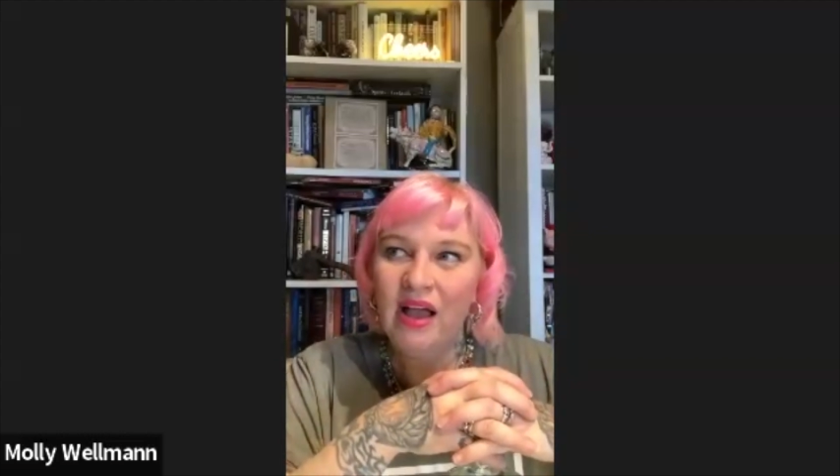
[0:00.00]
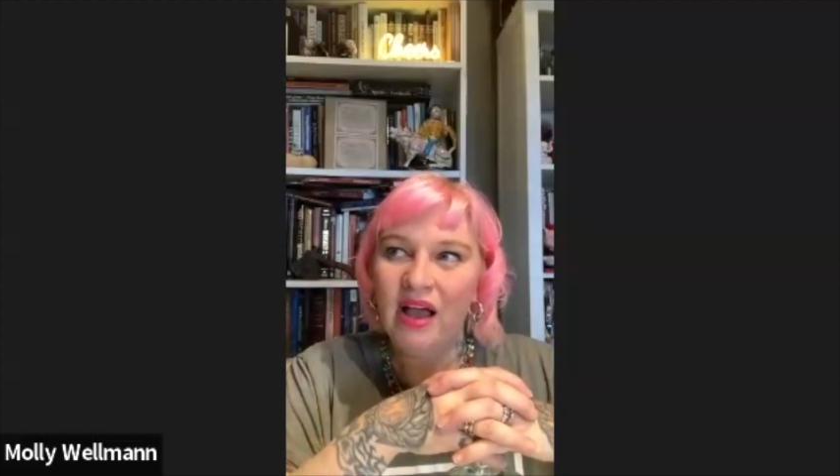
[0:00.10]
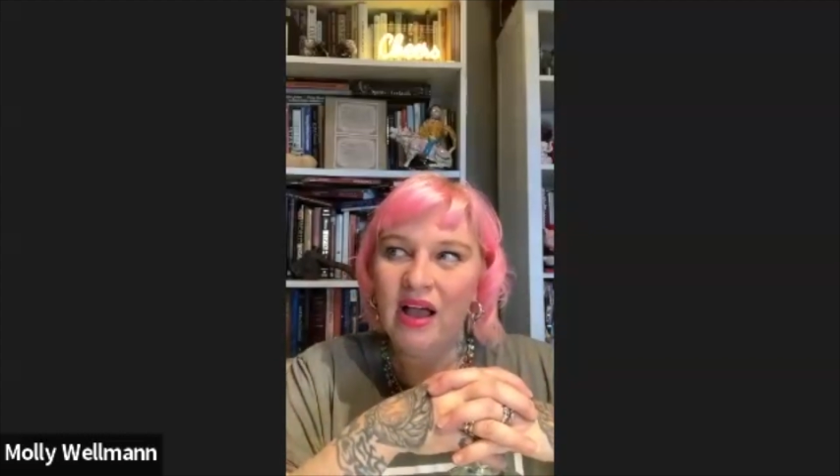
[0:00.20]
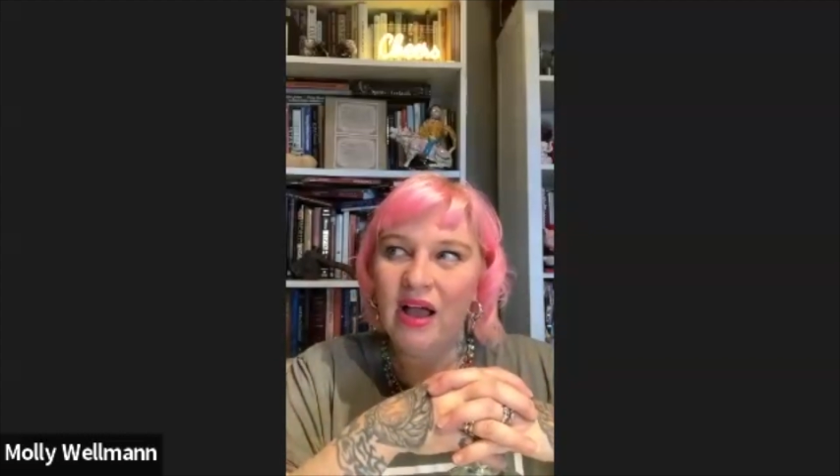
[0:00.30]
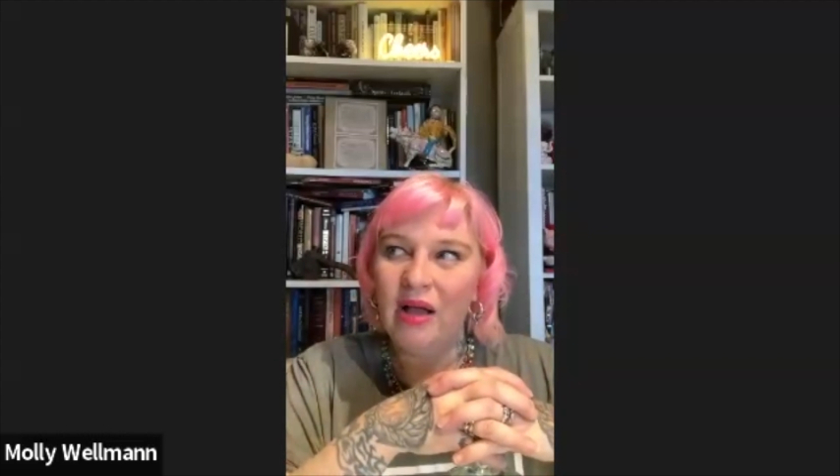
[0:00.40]

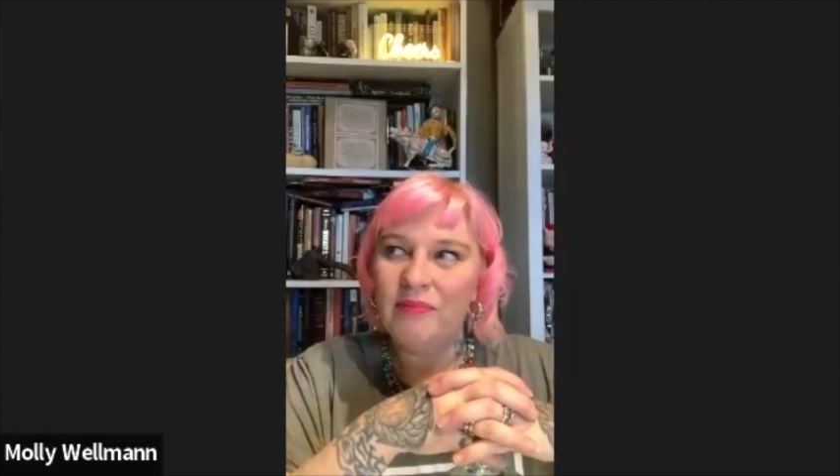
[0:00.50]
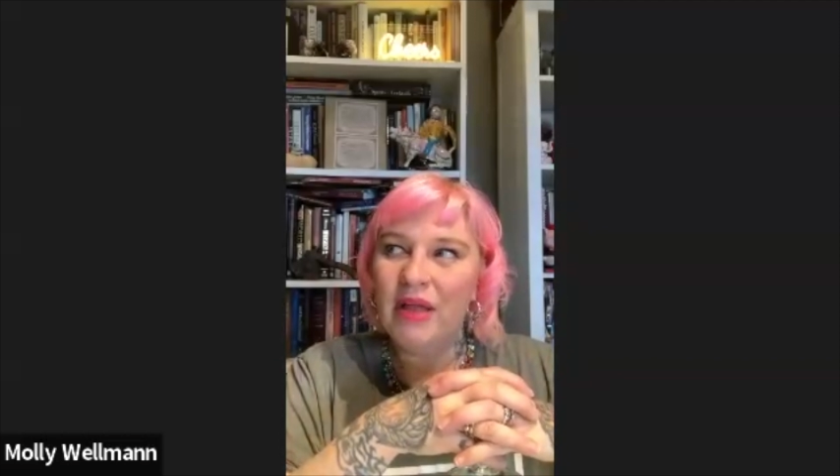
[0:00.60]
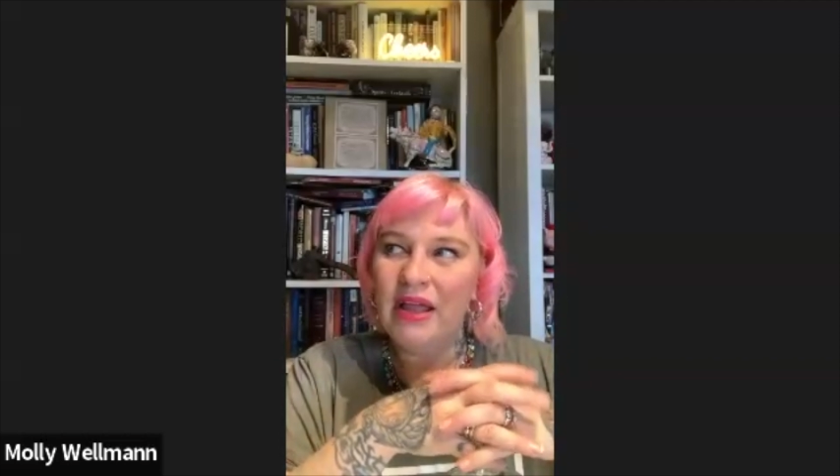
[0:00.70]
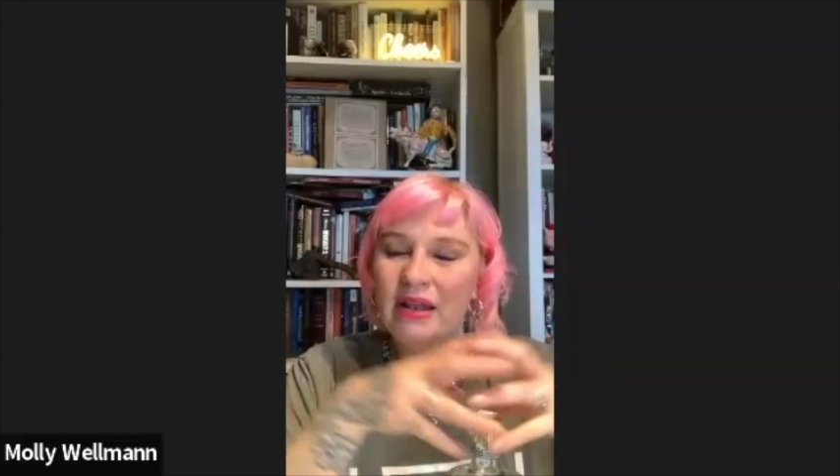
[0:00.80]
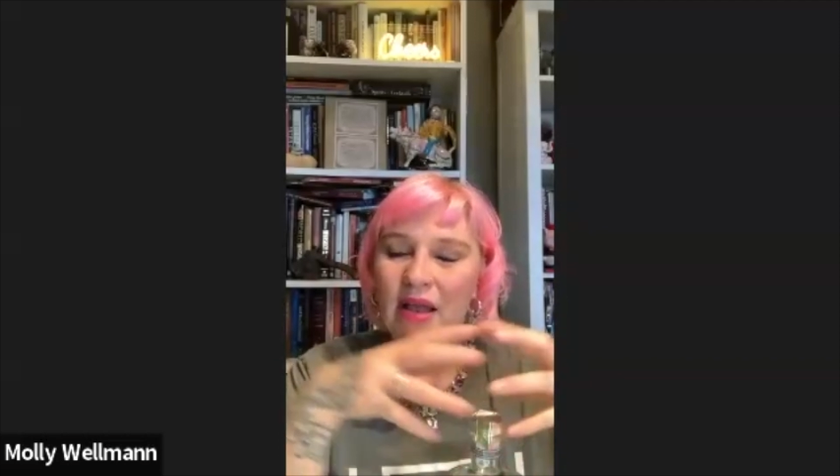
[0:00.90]

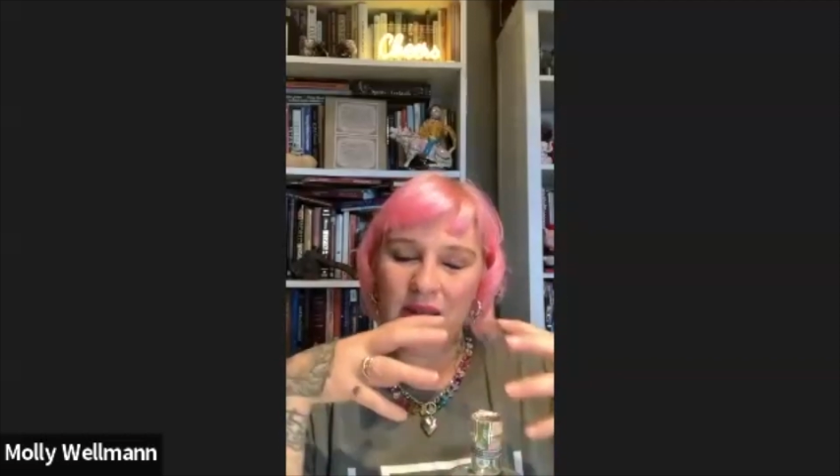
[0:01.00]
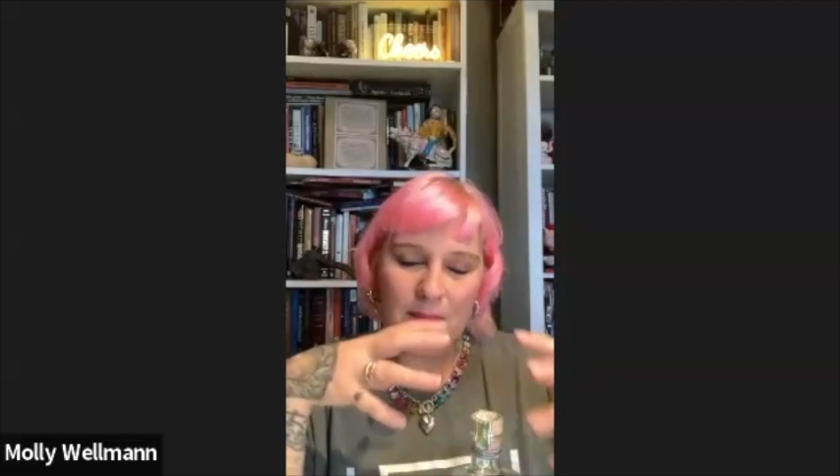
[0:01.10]
in a